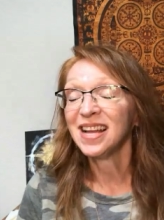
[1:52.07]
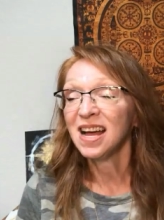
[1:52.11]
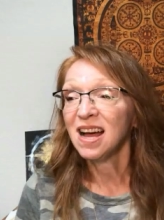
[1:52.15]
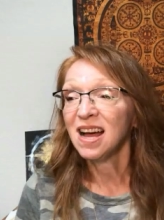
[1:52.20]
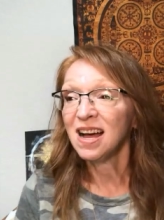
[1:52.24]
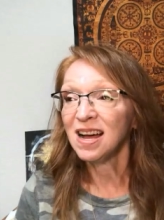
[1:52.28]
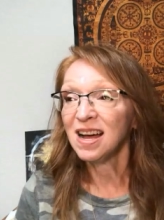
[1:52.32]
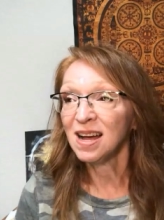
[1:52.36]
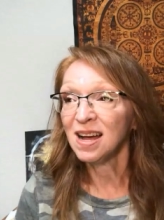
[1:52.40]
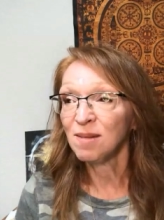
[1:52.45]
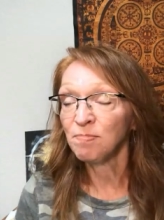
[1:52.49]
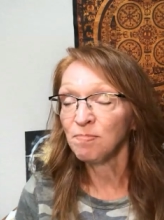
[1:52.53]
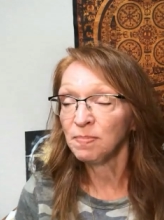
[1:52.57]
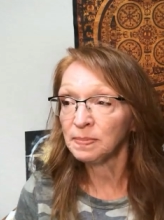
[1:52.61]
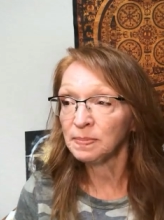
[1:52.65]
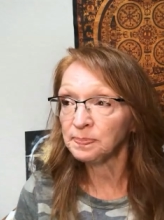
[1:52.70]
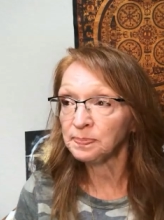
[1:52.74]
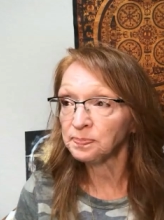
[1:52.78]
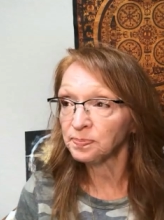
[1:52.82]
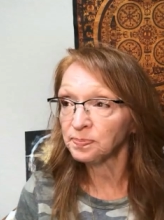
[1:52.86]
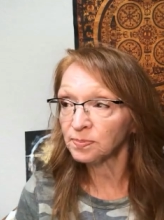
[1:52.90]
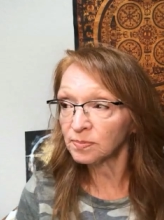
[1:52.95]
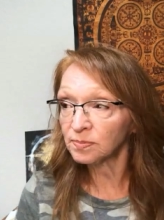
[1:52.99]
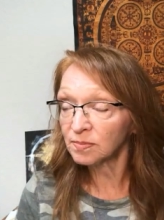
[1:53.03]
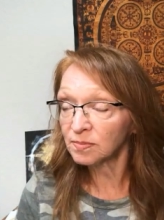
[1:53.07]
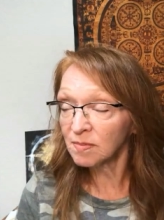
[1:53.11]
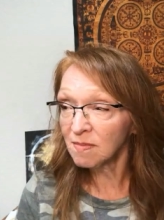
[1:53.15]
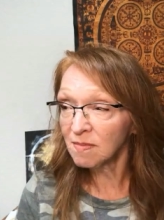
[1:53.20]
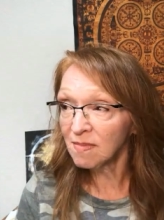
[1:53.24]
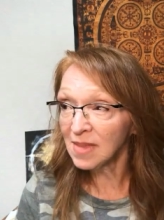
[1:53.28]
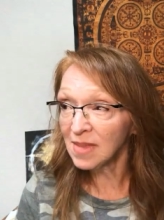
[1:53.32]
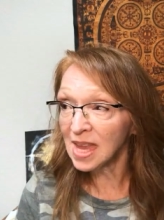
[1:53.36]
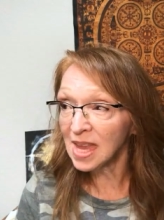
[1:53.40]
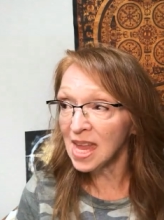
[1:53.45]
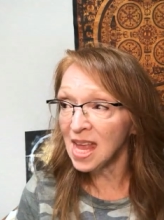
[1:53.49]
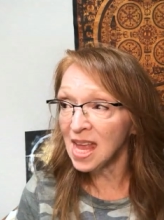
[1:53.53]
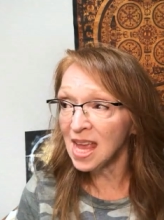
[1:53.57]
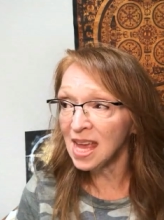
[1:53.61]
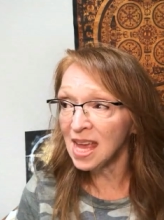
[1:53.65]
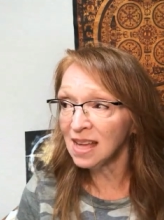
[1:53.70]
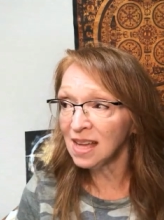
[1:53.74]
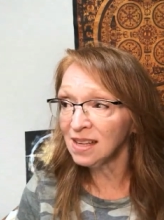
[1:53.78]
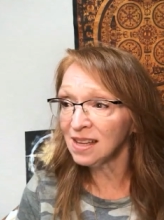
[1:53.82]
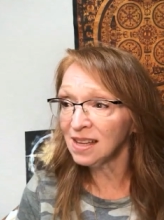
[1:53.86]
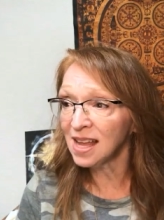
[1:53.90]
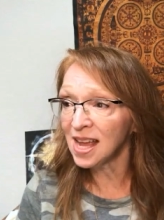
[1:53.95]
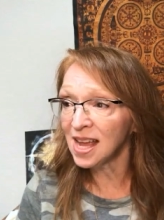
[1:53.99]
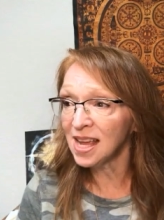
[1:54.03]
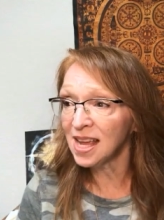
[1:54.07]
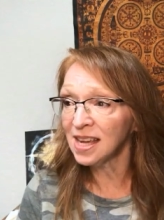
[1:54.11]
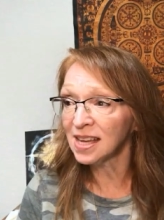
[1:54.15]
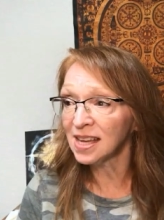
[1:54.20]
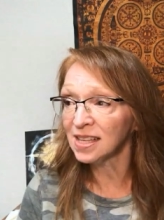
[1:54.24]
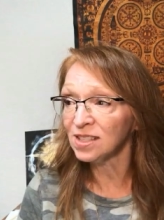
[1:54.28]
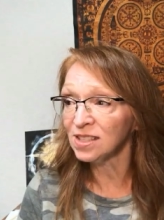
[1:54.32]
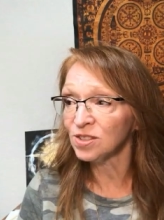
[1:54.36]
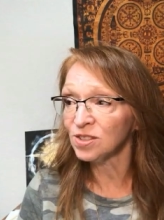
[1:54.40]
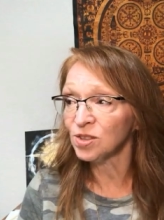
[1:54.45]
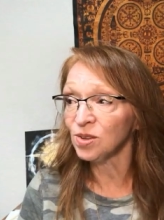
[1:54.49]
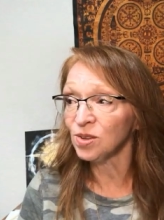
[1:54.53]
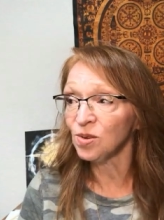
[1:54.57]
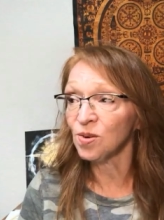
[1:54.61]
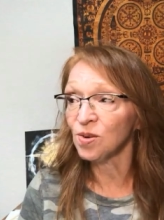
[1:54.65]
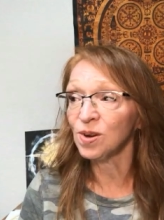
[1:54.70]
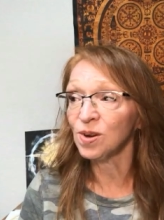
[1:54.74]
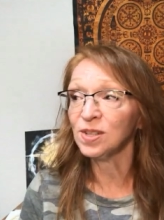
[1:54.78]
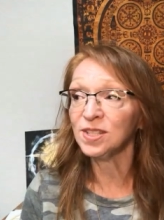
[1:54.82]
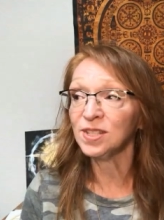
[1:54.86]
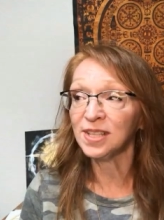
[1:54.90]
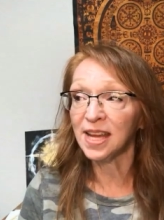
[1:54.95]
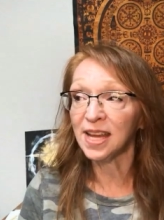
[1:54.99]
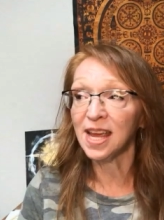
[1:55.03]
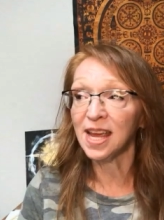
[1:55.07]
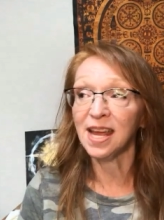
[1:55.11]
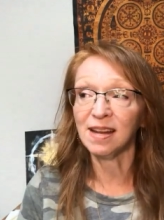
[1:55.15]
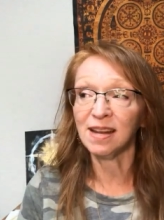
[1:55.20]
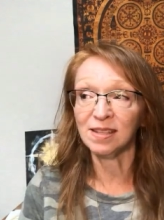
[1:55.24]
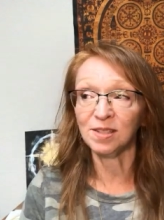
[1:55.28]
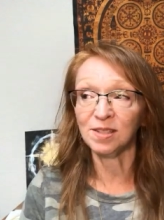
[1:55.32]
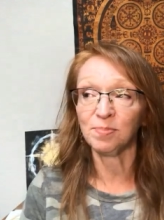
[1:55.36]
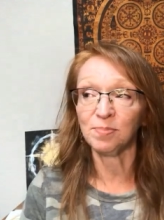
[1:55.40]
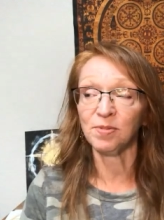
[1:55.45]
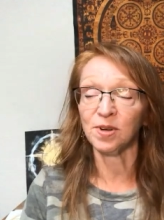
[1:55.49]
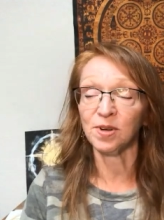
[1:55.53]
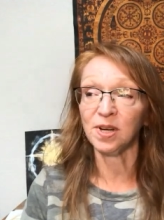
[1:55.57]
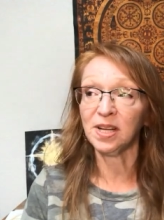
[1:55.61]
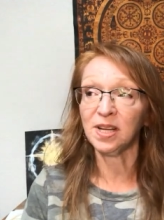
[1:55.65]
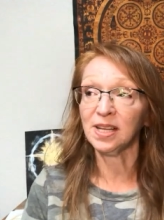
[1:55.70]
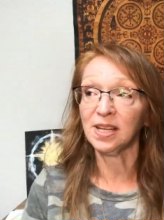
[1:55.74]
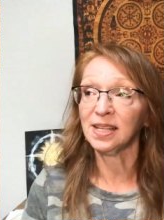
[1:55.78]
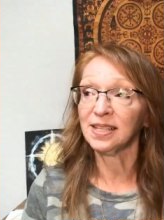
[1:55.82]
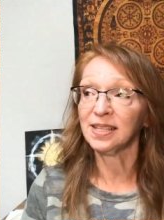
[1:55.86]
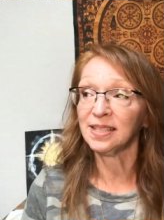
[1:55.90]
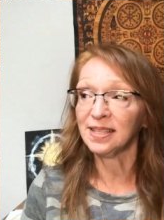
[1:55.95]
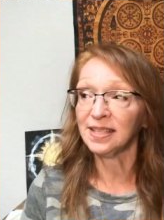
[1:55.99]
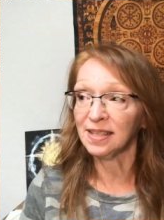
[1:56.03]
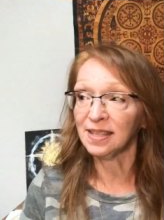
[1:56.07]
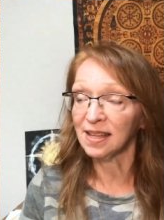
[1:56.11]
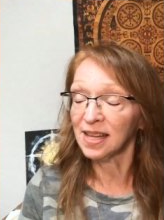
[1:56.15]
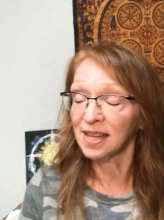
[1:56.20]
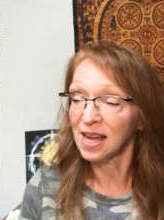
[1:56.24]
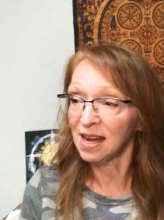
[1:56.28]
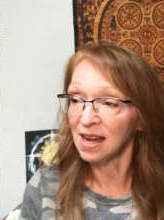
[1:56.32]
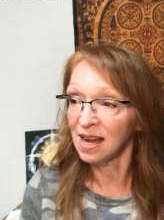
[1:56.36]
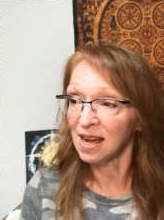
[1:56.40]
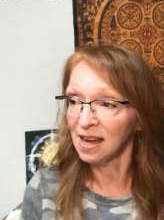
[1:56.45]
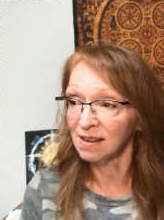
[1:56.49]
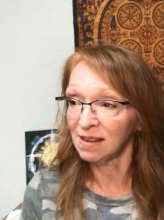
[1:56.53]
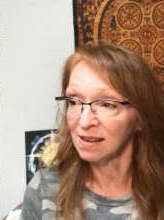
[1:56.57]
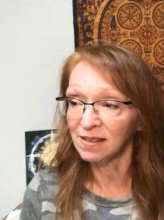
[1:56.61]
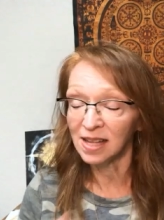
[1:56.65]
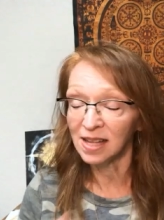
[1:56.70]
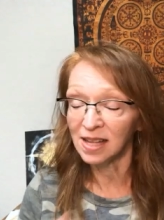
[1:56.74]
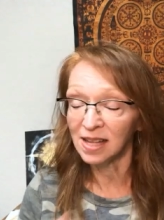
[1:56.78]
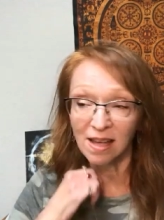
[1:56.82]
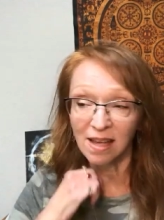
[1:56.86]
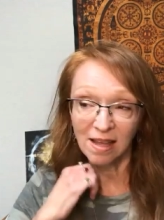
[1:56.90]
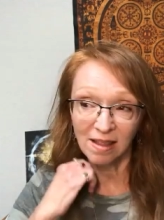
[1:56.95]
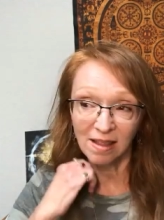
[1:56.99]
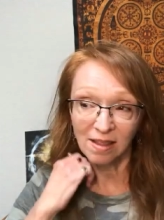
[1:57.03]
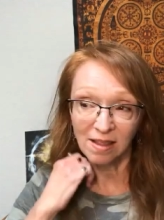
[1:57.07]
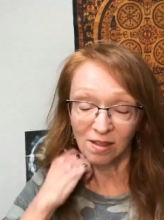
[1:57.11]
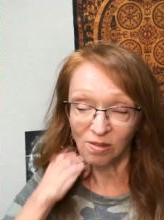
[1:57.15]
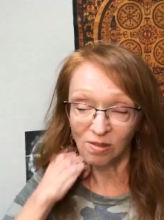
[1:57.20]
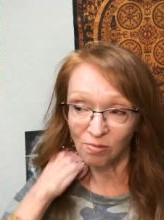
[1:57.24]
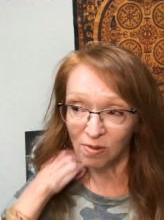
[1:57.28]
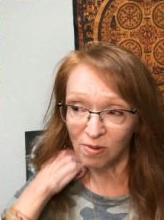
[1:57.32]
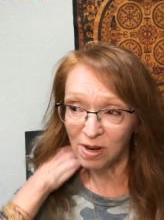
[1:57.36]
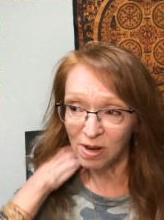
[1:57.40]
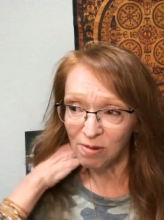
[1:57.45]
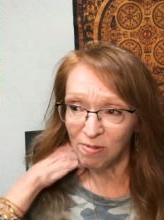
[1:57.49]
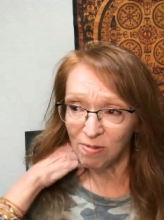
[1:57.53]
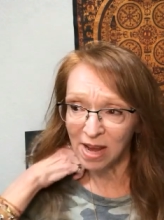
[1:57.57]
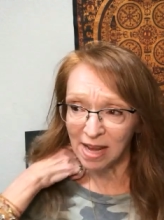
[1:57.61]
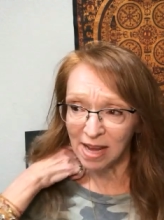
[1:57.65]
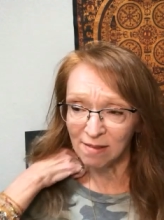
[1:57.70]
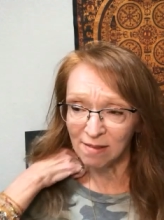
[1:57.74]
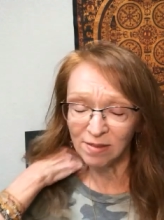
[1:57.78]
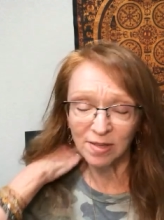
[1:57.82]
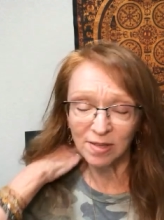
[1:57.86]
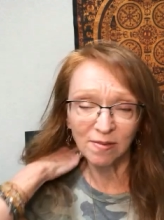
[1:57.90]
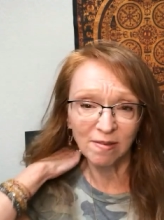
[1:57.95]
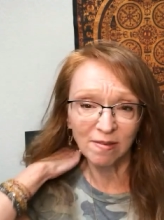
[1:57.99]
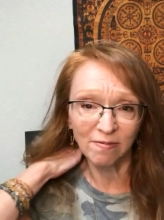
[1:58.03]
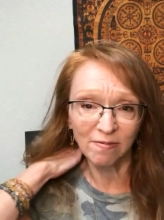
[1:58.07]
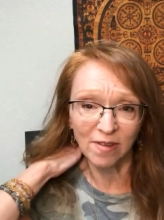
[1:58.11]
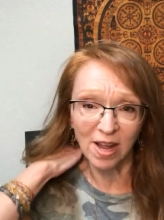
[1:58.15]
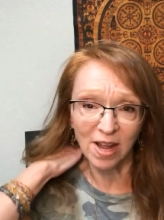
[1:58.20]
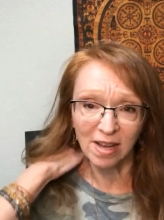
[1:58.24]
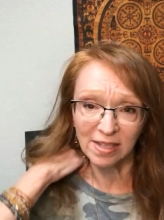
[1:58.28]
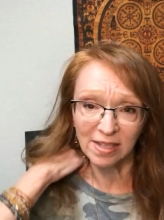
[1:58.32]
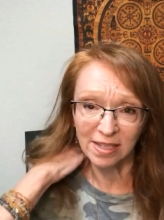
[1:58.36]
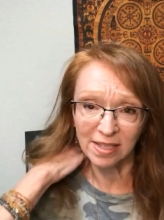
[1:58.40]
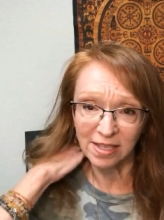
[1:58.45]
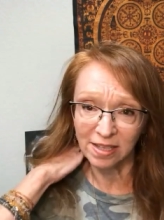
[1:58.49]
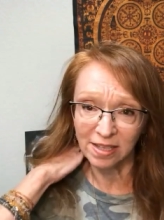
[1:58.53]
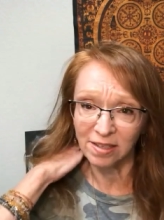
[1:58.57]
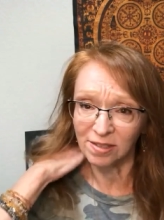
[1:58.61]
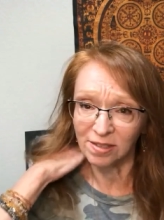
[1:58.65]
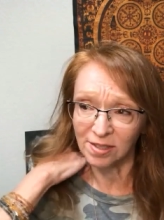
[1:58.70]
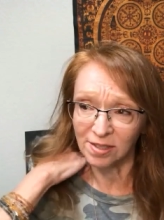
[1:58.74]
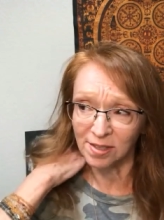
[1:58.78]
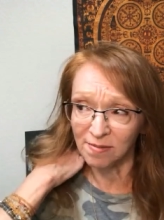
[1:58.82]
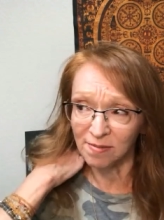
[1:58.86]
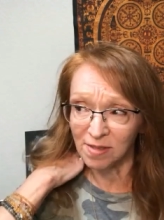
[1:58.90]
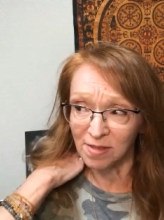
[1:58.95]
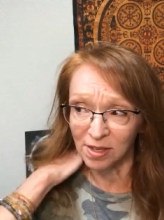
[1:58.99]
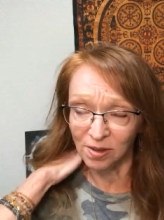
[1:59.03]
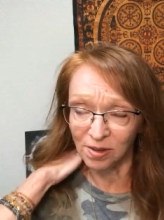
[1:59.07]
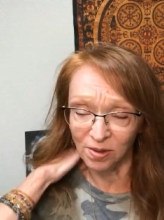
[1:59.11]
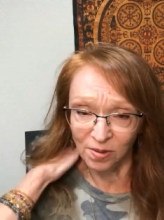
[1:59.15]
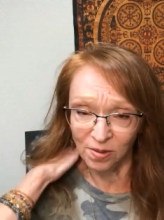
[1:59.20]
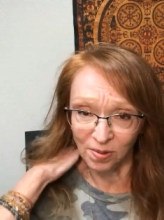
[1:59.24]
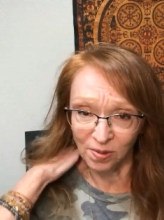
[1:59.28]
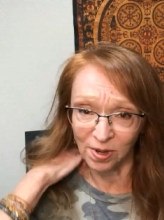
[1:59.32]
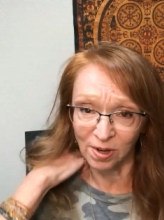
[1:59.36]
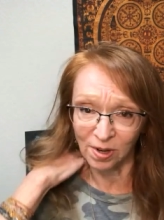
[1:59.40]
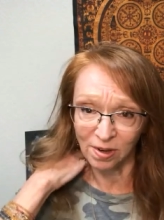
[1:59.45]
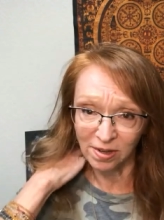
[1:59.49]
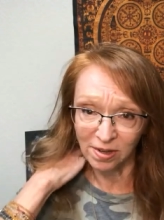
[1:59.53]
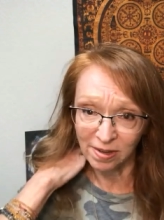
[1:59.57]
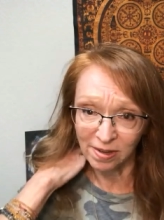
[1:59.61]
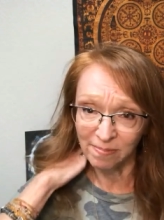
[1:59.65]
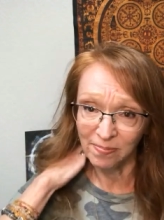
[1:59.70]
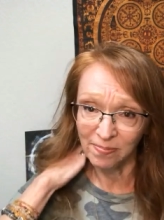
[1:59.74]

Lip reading: Um, and like in Dolores Cannon's book, "The Three Waves of the Volunteers of the New Earth,"